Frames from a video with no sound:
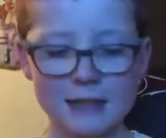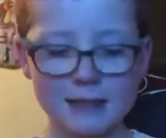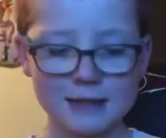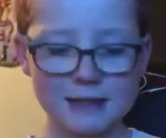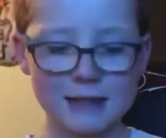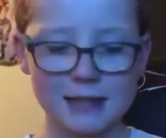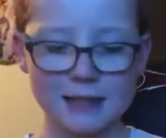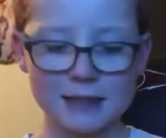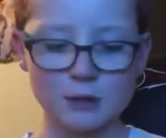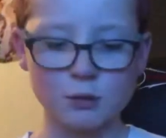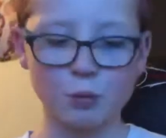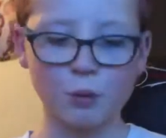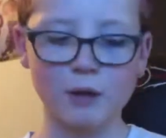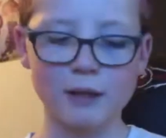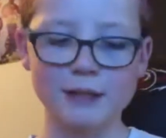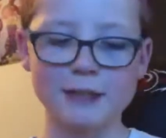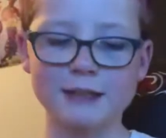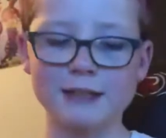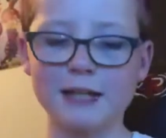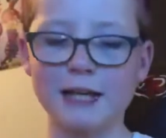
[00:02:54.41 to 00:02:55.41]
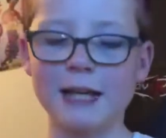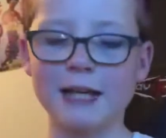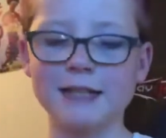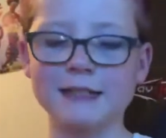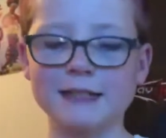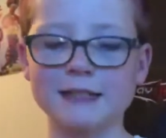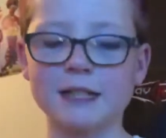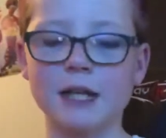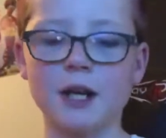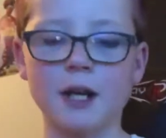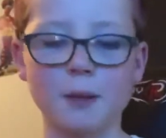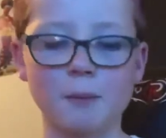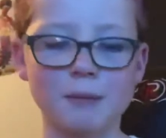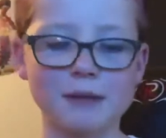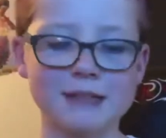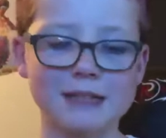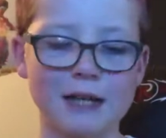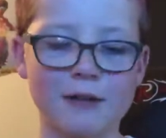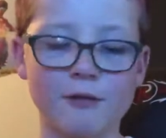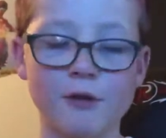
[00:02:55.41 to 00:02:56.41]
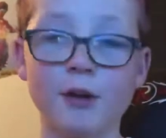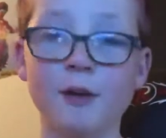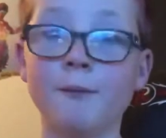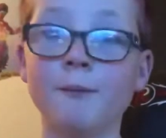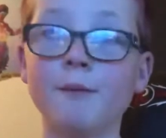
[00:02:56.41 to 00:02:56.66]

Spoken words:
That's why Sage is at number 7.